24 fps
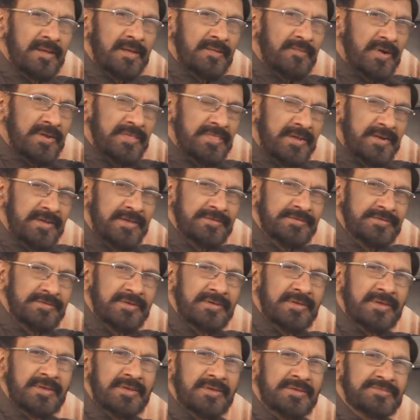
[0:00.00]
what is the range?
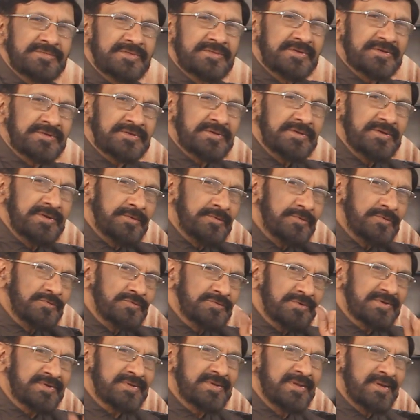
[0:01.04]
60 to
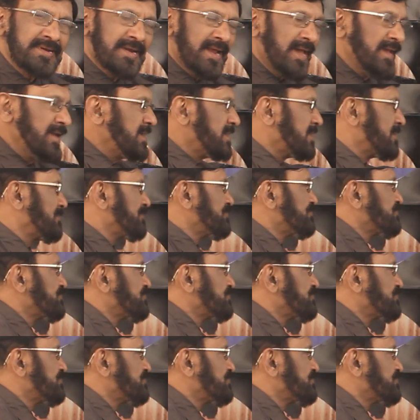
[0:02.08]
69.